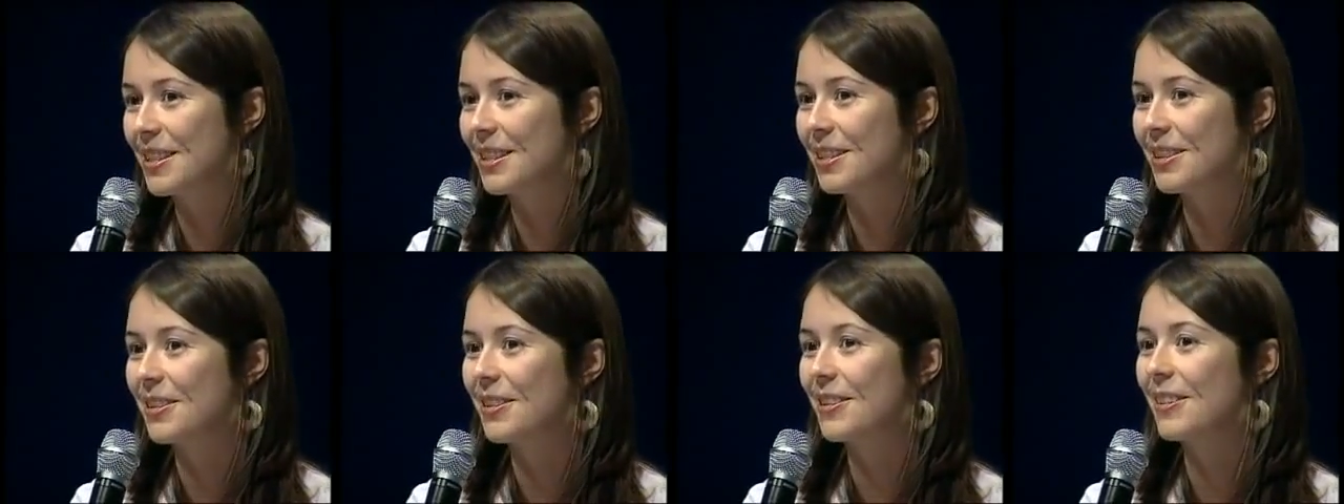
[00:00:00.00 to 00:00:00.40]

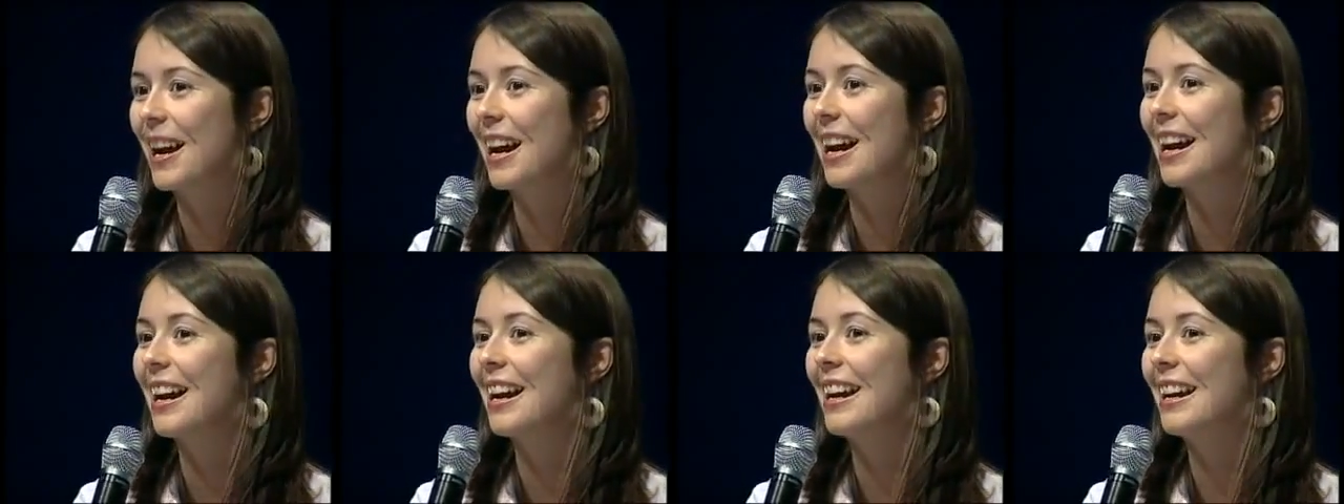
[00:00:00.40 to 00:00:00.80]
So,
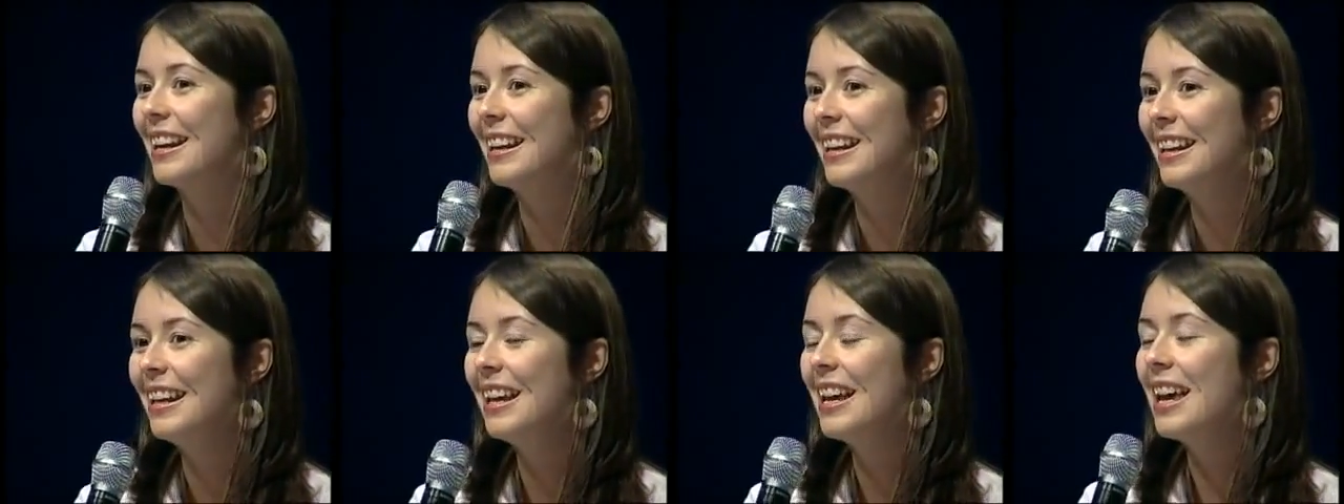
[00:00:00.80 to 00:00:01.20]
uh,
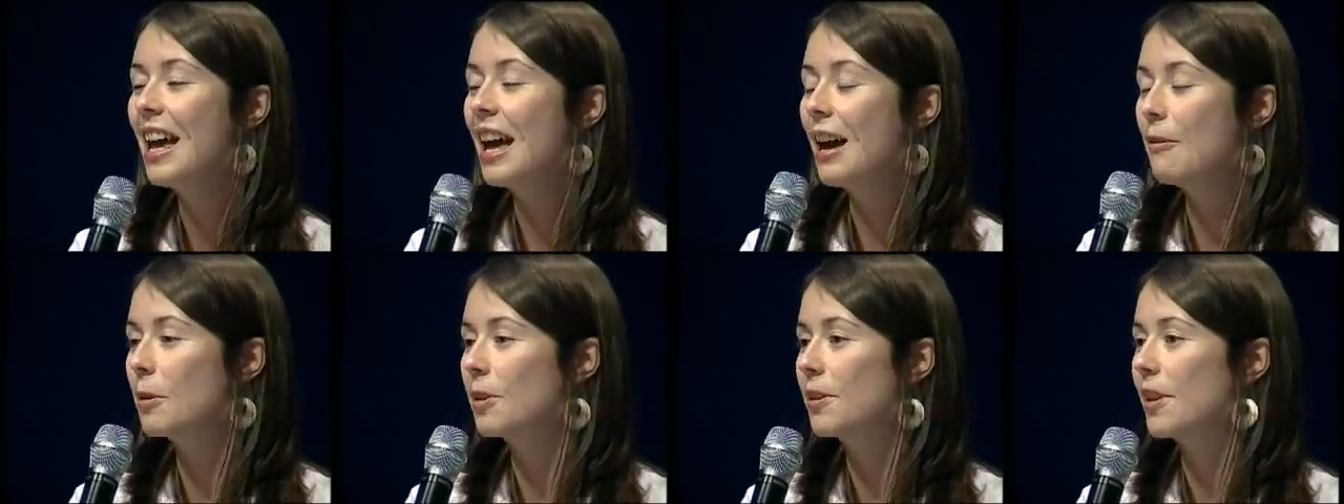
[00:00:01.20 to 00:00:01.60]

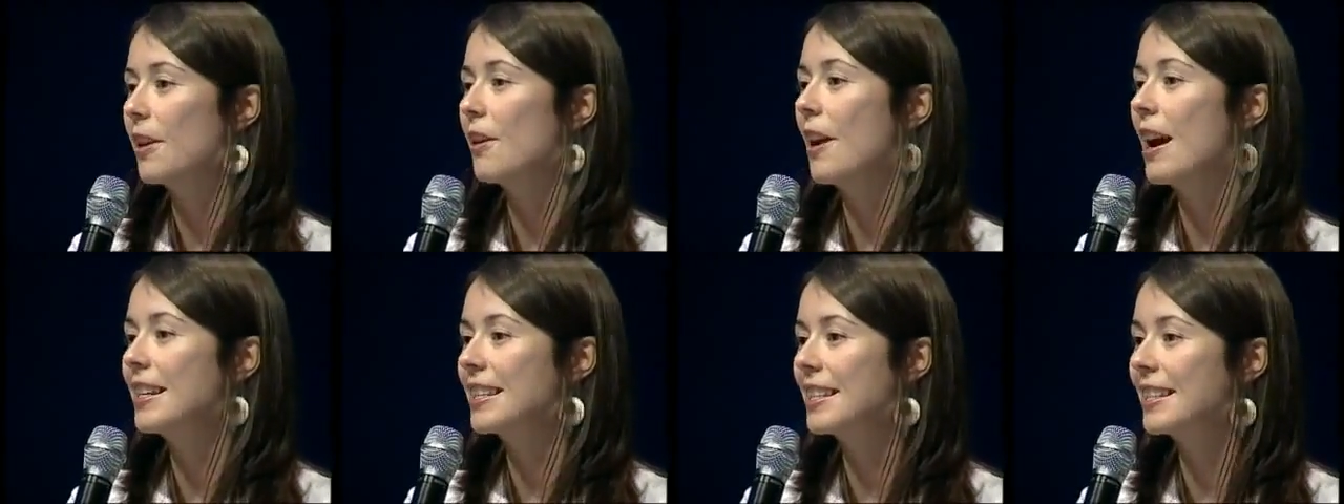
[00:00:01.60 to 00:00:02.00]
without
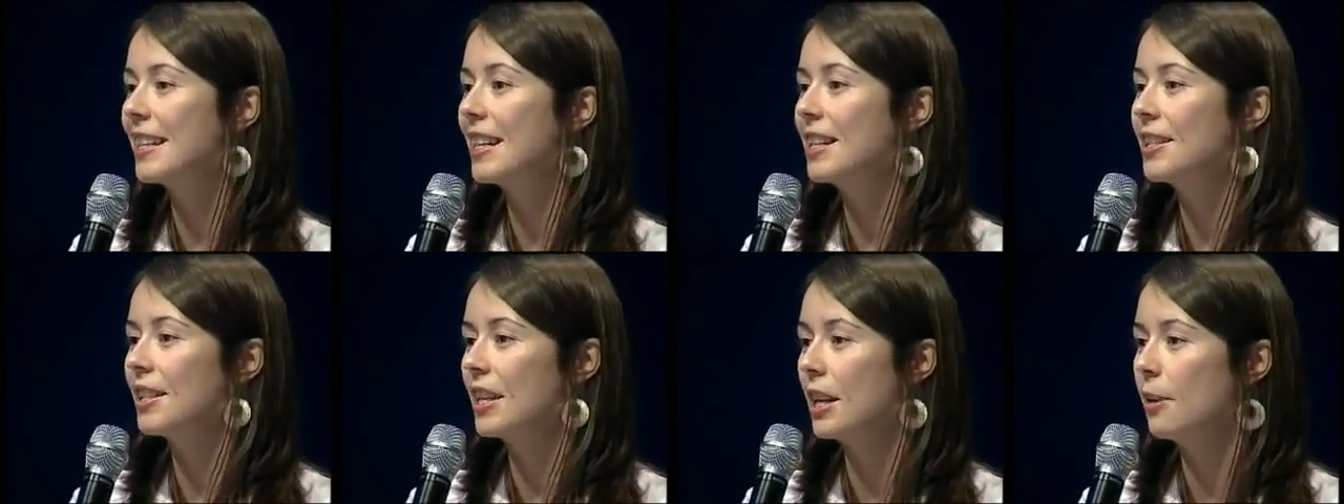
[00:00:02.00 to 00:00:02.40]

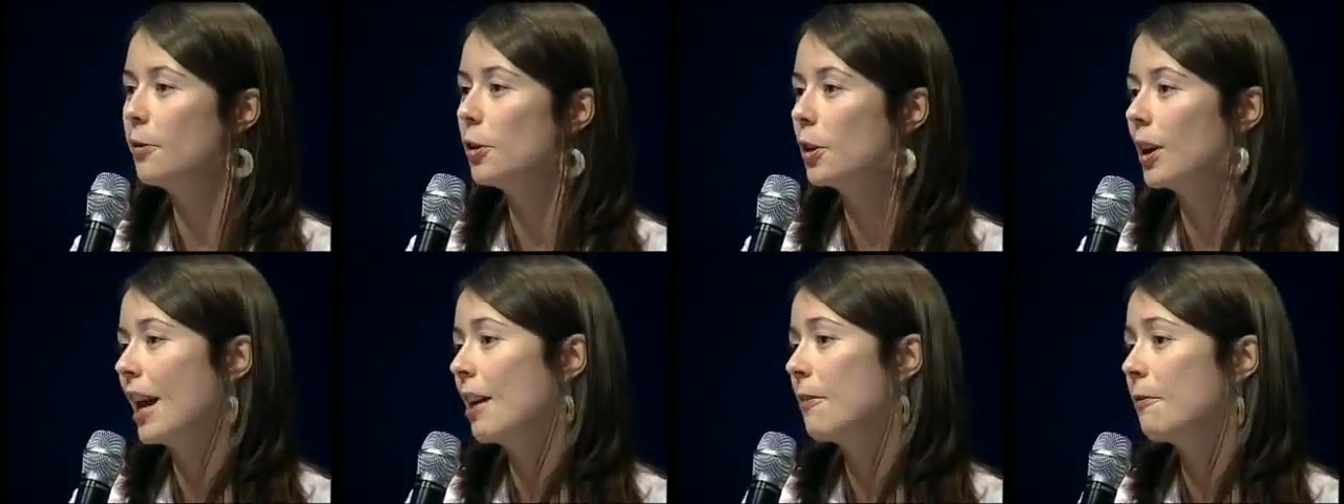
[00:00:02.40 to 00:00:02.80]
hesitation, if
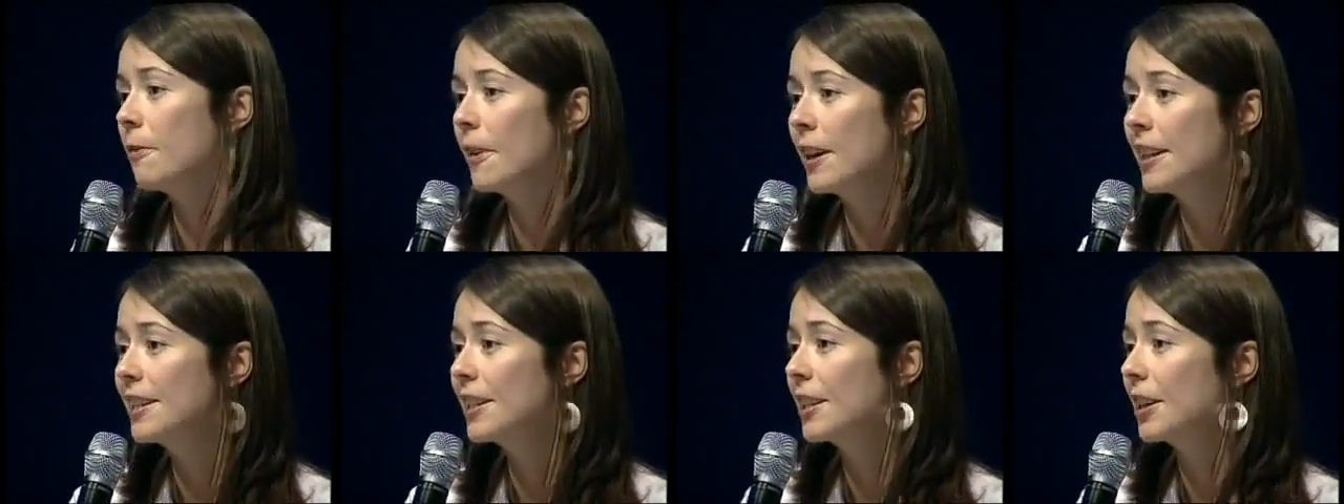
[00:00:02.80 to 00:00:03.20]
you can't
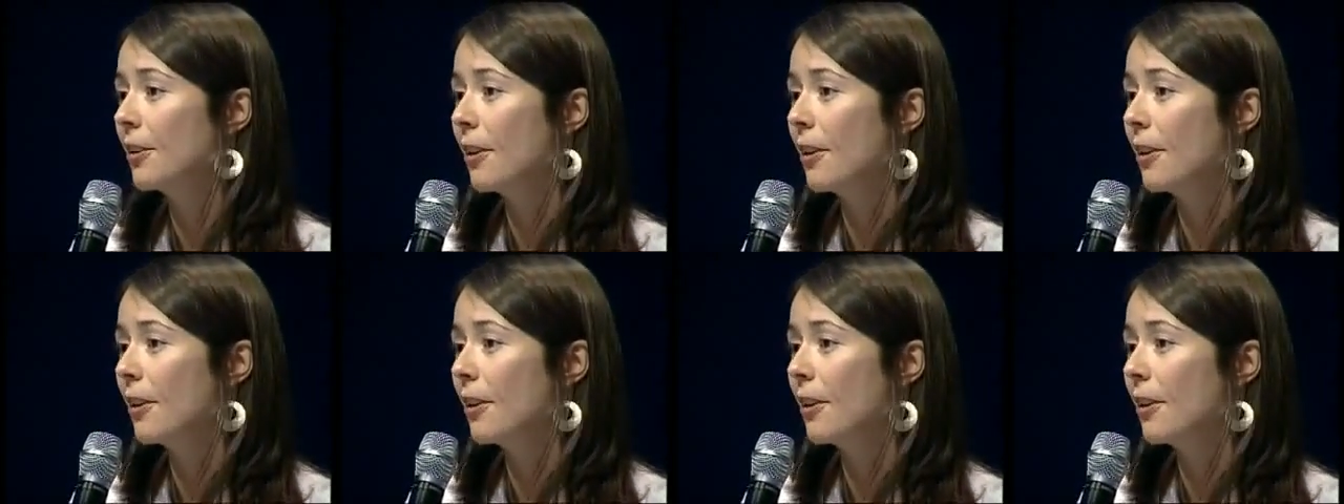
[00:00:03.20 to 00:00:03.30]
find the